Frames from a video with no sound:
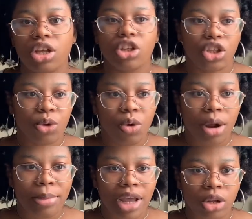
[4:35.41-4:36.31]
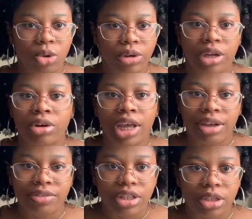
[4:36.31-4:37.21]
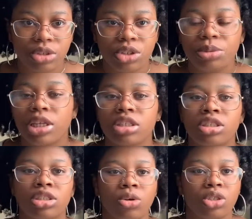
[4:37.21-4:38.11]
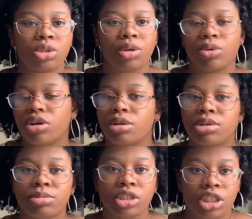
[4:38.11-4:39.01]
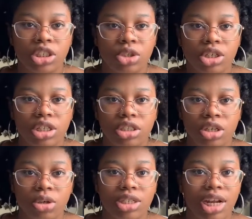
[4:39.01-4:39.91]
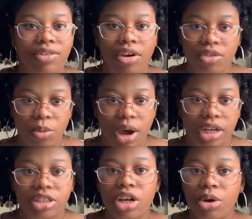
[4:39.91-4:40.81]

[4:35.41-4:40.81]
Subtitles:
You Are My Glory on effing YouTube is so sweet. One of the most mature shows that I've ever watched.